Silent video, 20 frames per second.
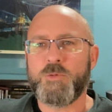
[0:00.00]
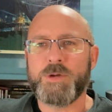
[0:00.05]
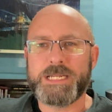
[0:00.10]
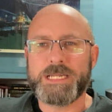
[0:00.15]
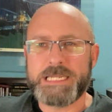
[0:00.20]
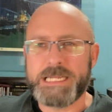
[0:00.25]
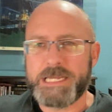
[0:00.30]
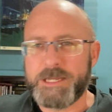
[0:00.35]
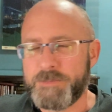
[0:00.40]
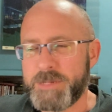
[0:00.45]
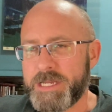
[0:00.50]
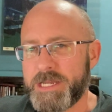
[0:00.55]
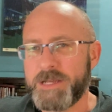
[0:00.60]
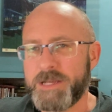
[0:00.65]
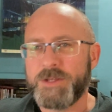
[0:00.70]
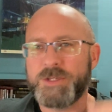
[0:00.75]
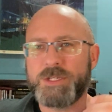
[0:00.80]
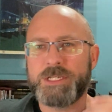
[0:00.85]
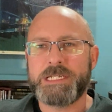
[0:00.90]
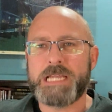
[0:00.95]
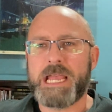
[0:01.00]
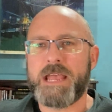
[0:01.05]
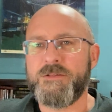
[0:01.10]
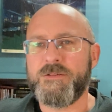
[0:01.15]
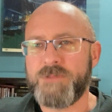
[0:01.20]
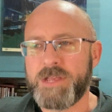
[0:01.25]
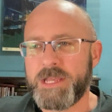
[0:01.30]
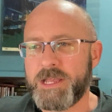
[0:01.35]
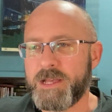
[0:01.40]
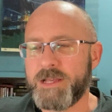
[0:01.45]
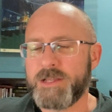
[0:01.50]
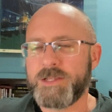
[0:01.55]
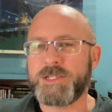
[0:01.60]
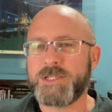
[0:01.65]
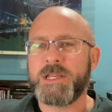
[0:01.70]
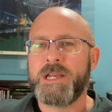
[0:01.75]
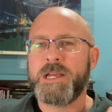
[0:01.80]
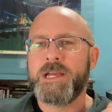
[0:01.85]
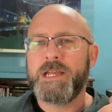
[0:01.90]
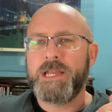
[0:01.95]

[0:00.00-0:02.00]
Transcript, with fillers: redeeming us, saving us,